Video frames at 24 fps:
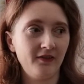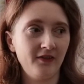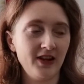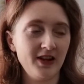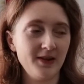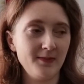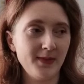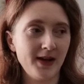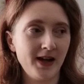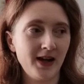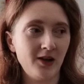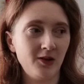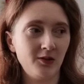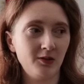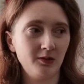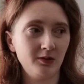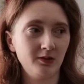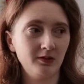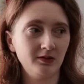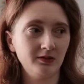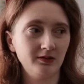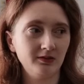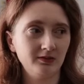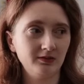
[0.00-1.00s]

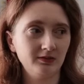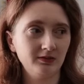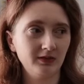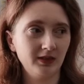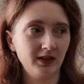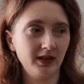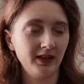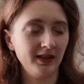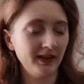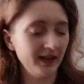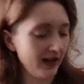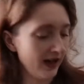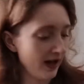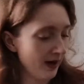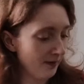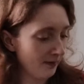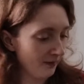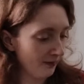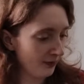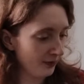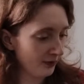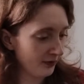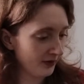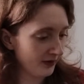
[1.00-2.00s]
female, are they
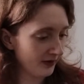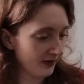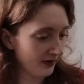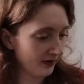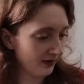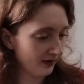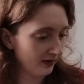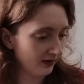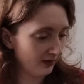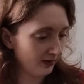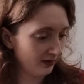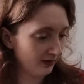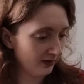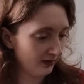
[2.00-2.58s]
empresses?